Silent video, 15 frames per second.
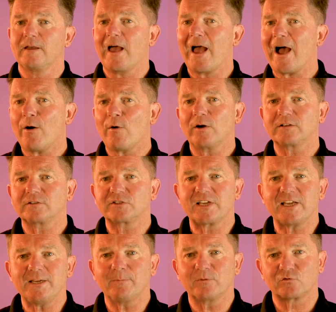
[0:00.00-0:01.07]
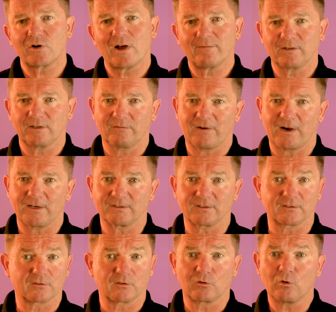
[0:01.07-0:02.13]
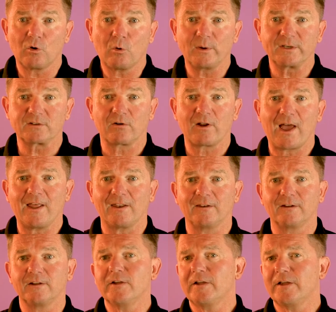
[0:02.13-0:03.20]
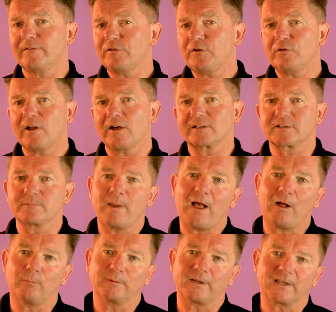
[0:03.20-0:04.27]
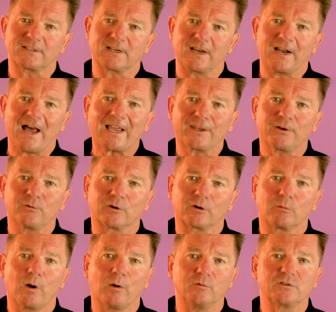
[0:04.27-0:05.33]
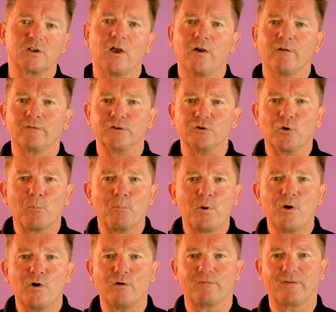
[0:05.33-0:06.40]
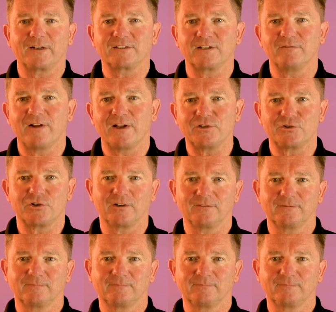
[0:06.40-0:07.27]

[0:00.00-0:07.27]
Our team of travel advisors are always on hand if you'd like some help getting an accurate quote for your perfect adventure.